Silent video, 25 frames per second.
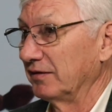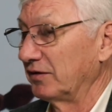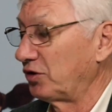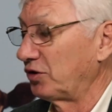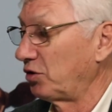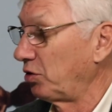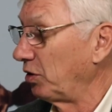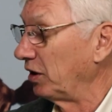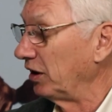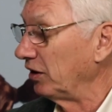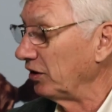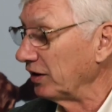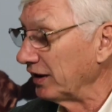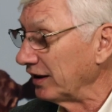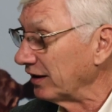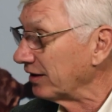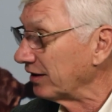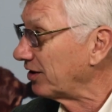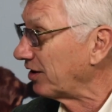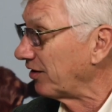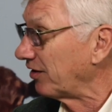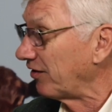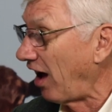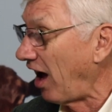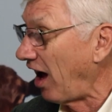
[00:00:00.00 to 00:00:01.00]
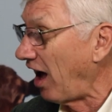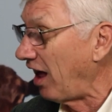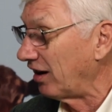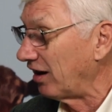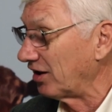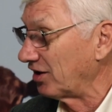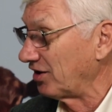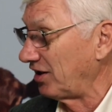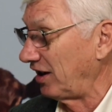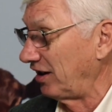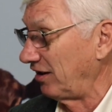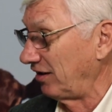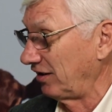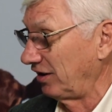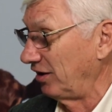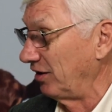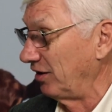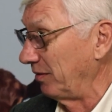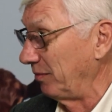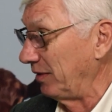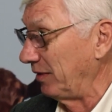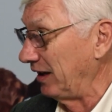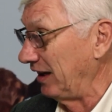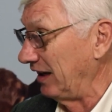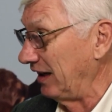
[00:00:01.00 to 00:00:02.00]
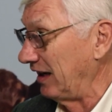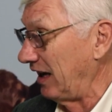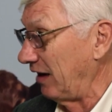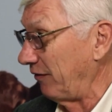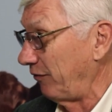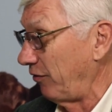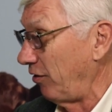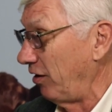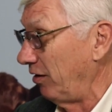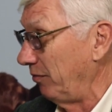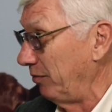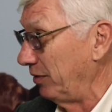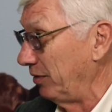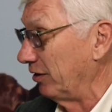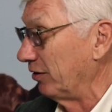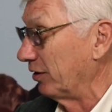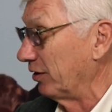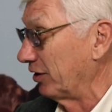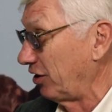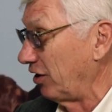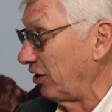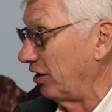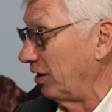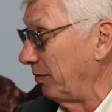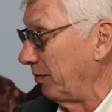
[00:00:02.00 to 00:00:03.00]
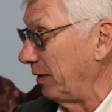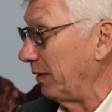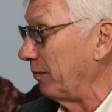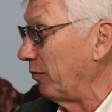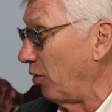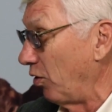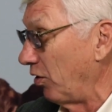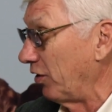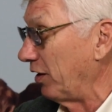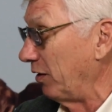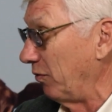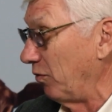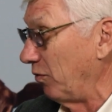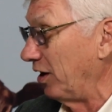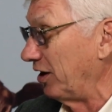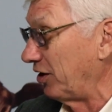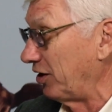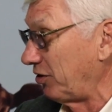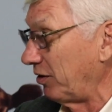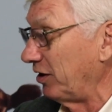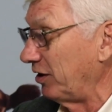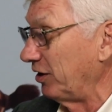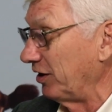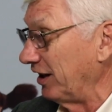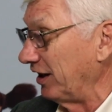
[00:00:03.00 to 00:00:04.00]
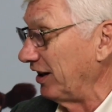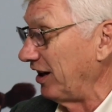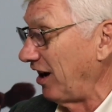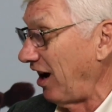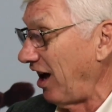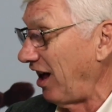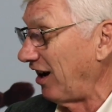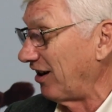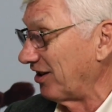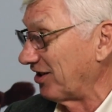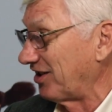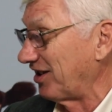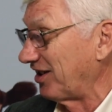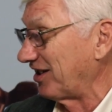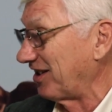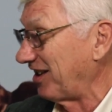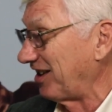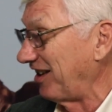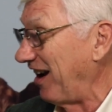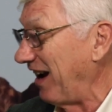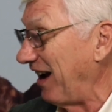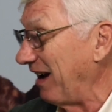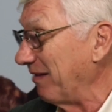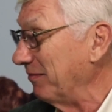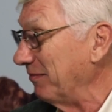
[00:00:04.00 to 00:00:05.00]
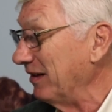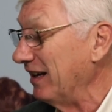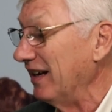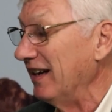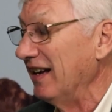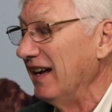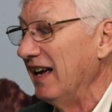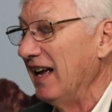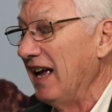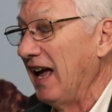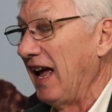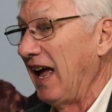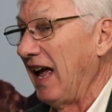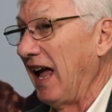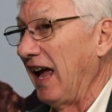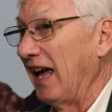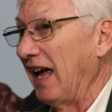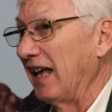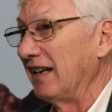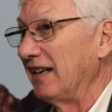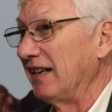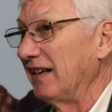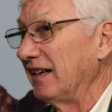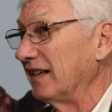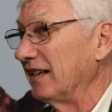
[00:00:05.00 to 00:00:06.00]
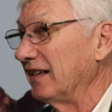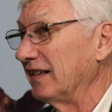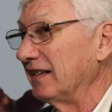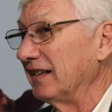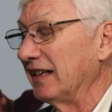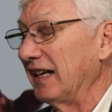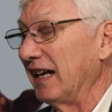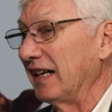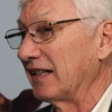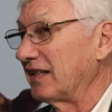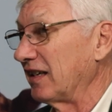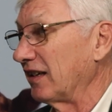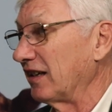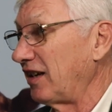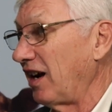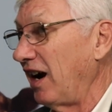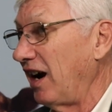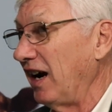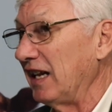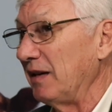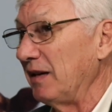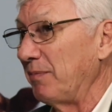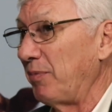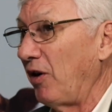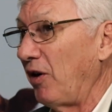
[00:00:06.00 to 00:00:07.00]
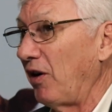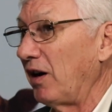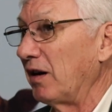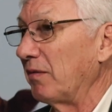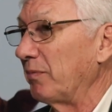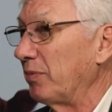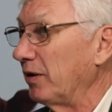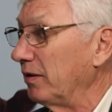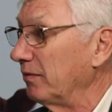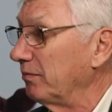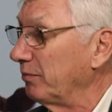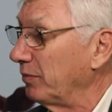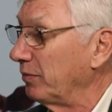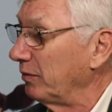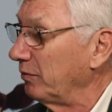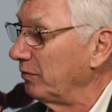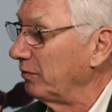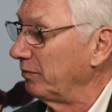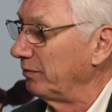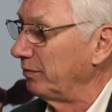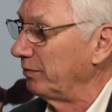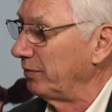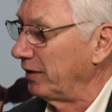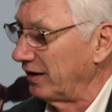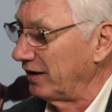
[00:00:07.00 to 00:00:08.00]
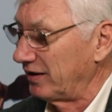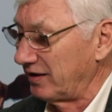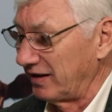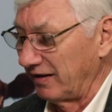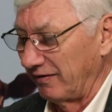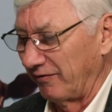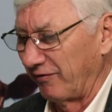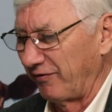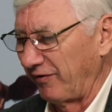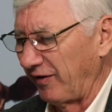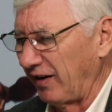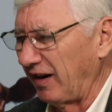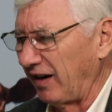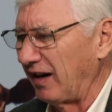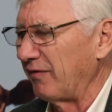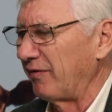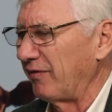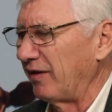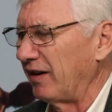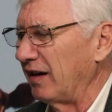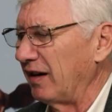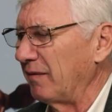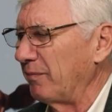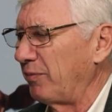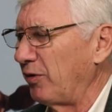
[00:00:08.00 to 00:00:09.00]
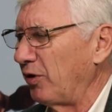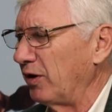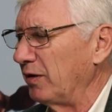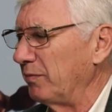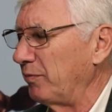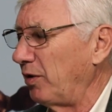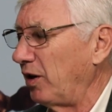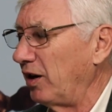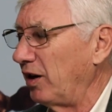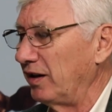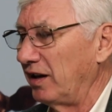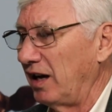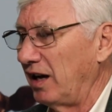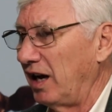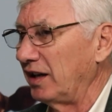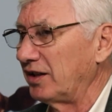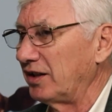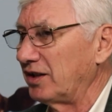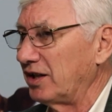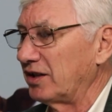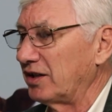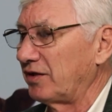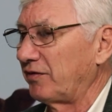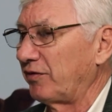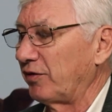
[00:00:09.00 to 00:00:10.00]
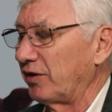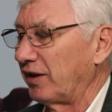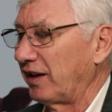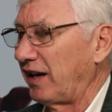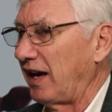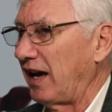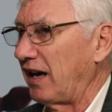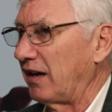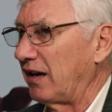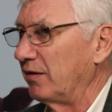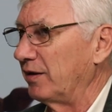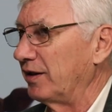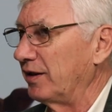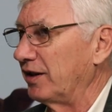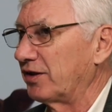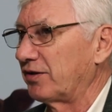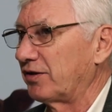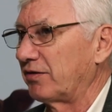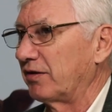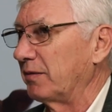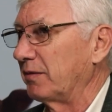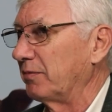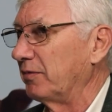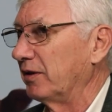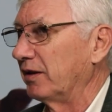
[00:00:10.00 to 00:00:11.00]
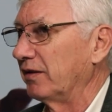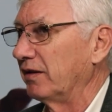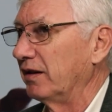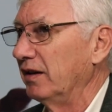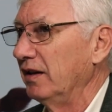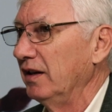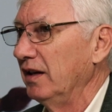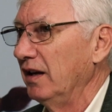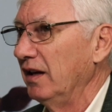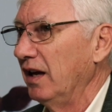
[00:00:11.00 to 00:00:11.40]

trillions of dollars that are going to be in that farm bill. It's going to be more than $1 trillion this time. And it's a tiny part, but it's a very, very important part, not just for the cattle industry, but